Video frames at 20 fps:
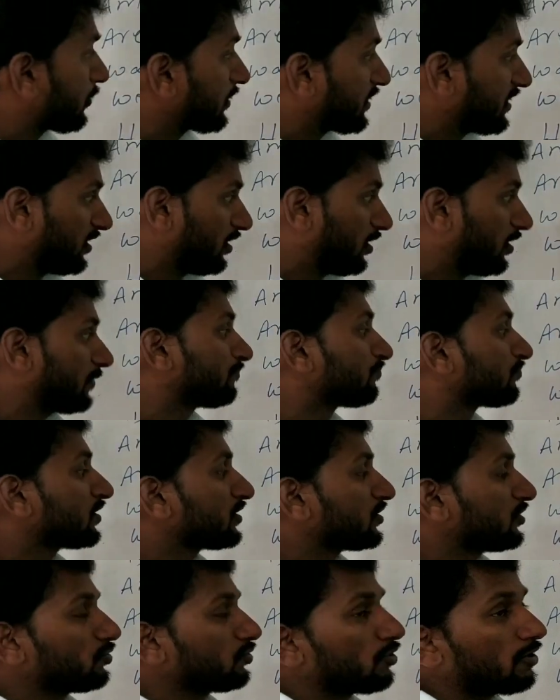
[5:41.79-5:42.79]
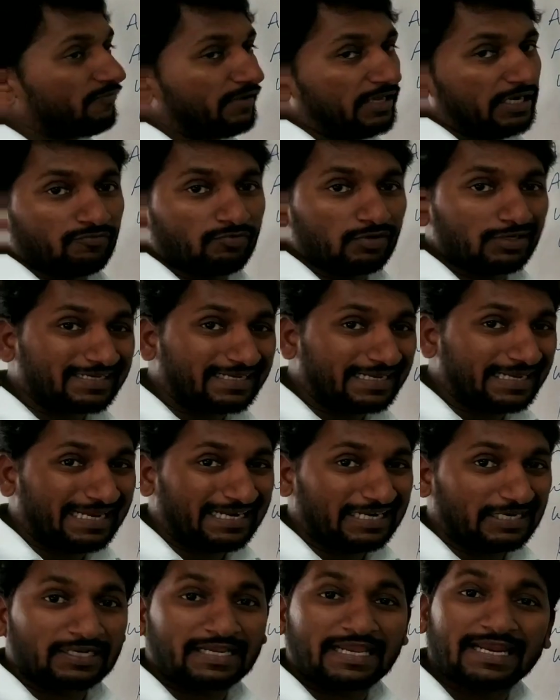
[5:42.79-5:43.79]
board here, you know very well
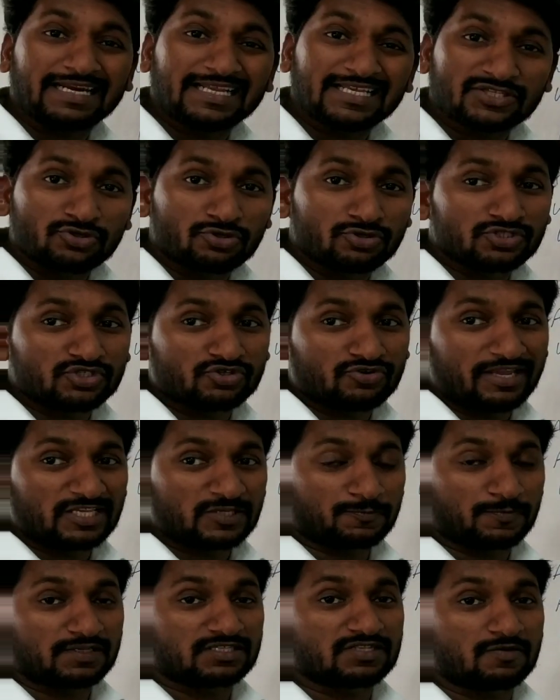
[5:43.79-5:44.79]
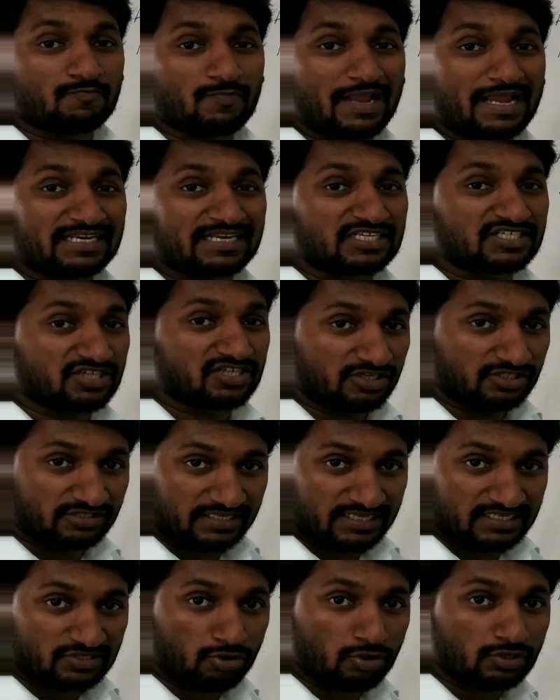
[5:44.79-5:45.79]
can. Can is used to express the mandatory
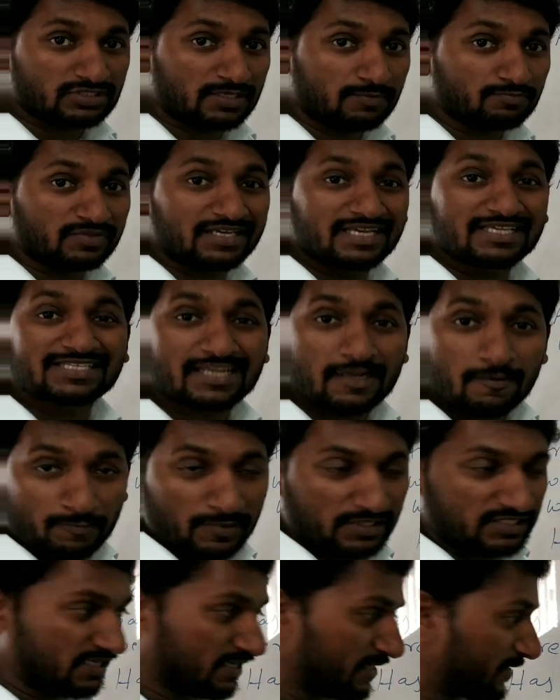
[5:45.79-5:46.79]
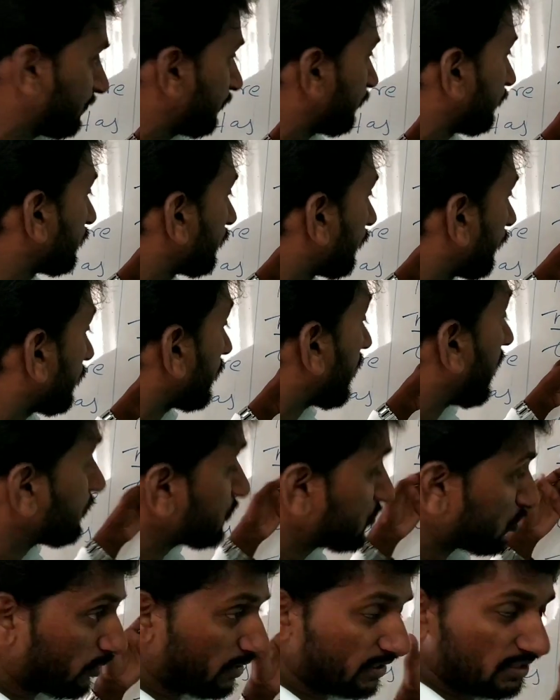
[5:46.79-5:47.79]
things or something is compulsory.
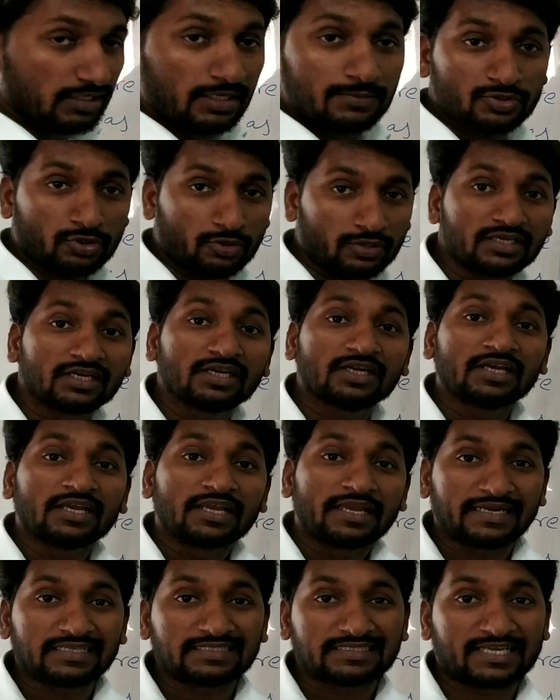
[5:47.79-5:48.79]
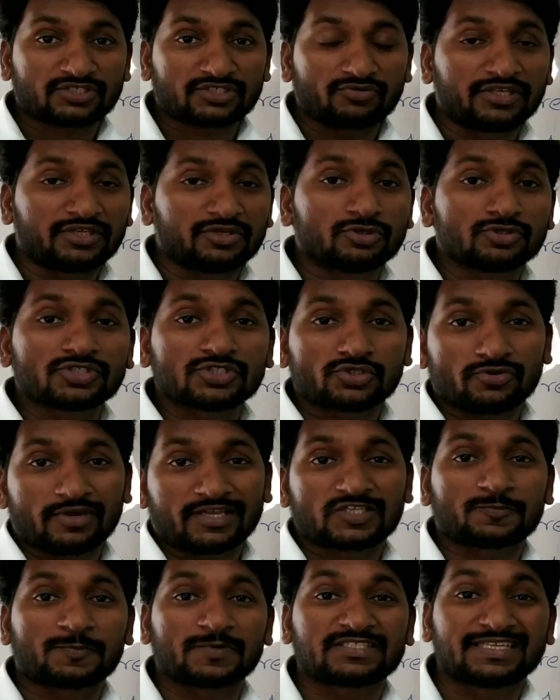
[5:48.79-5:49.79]
I'm sorry, it is actually used
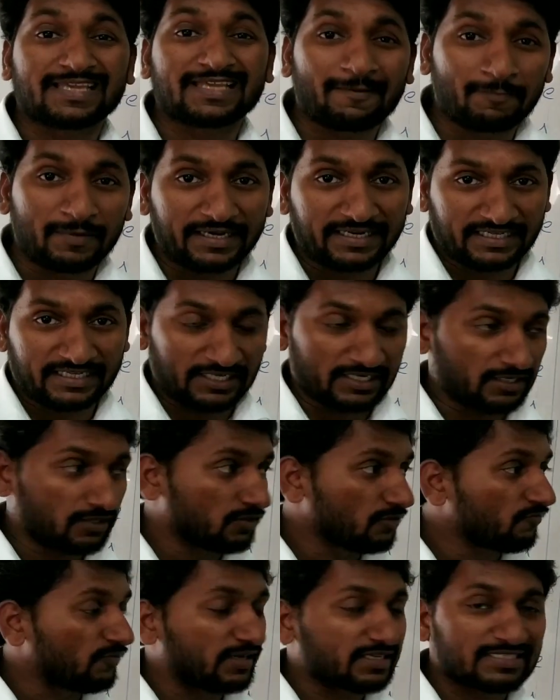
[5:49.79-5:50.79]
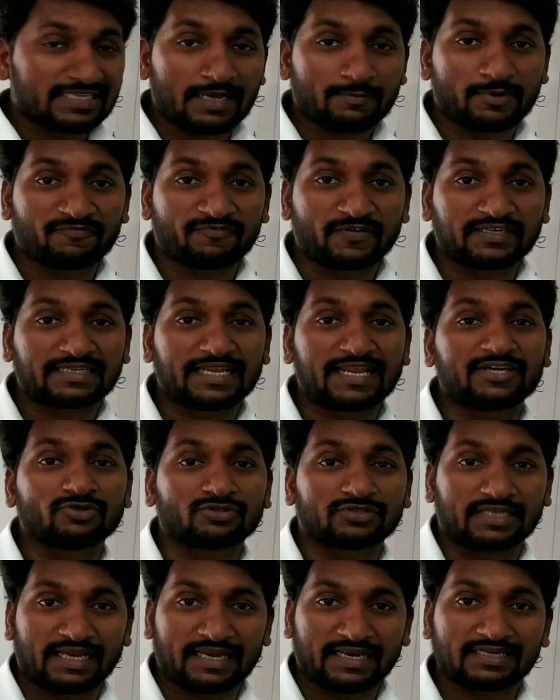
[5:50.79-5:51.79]
to express the ability. For example, if I tell
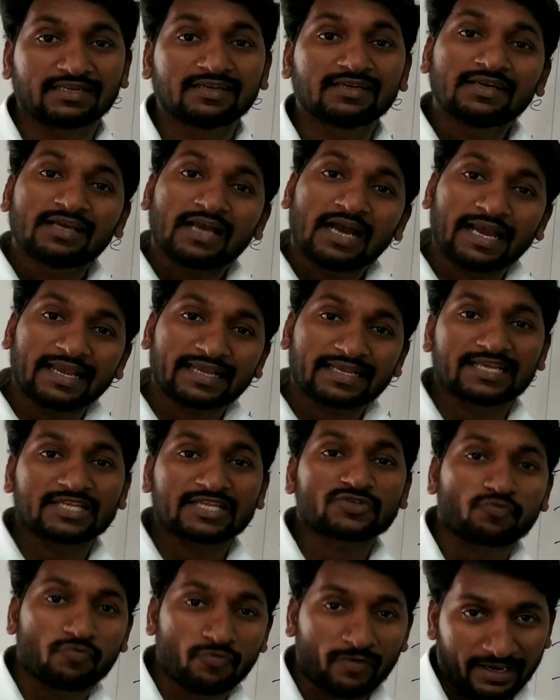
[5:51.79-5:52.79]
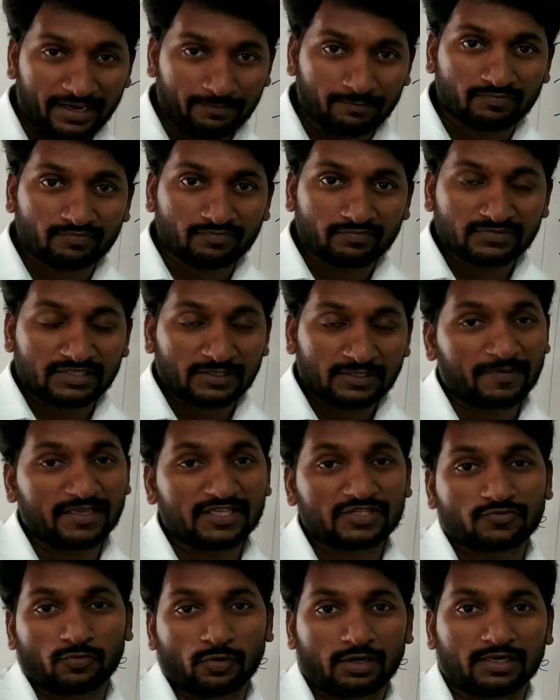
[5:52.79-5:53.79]
you that I can swim, that
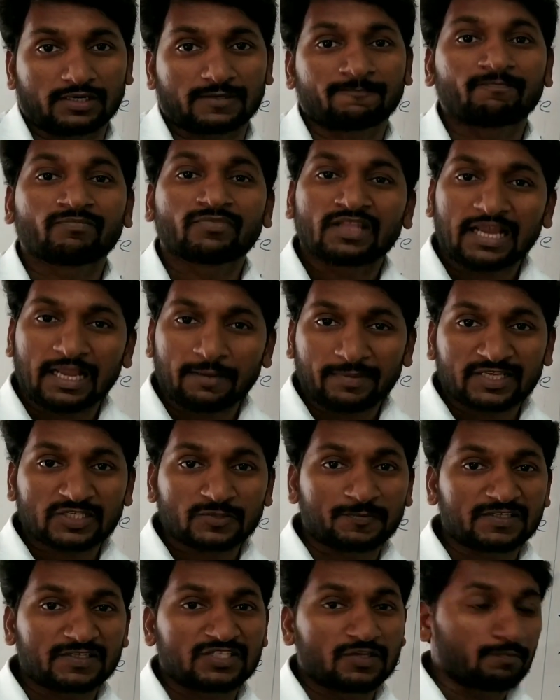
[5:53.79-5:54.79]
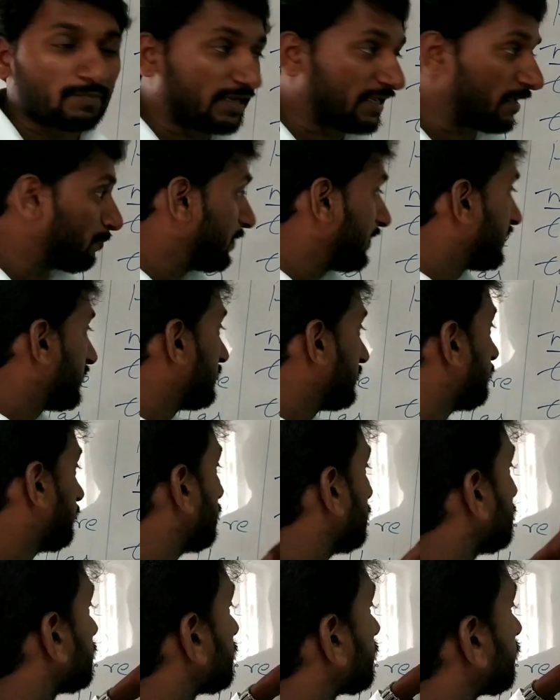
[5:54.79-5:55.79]
means what? I'm expressing my ability.